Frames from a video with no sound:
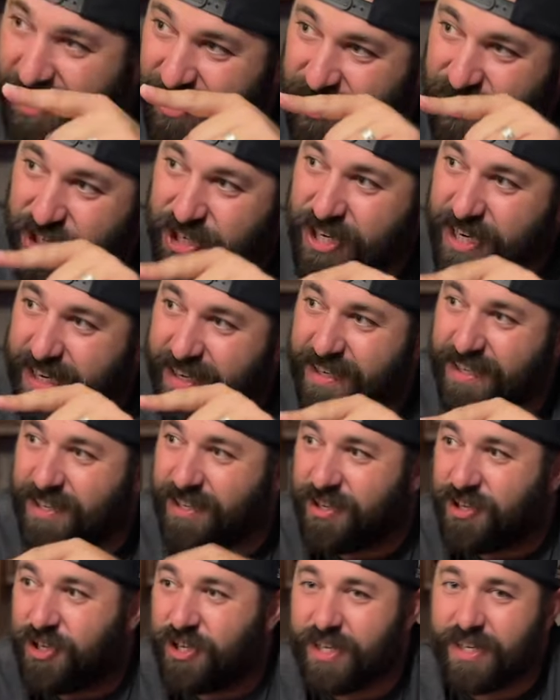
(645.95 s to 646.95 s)
She's
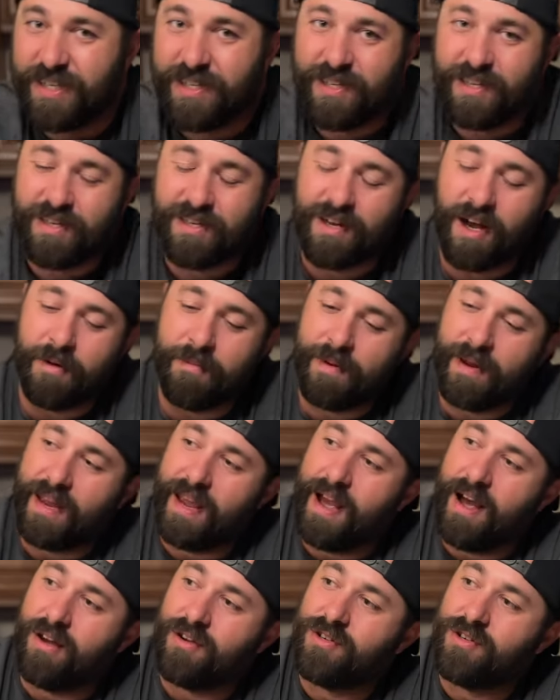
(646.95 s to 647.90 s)
she's the zombie gal.